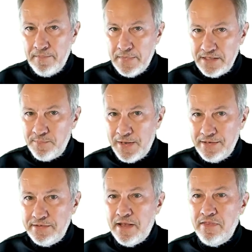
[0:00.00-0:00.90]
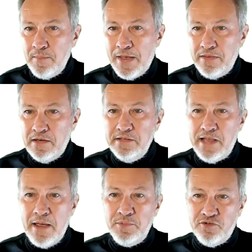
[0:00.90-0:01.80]
This means that the method is
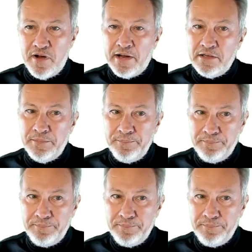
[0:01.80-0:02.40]
abstract.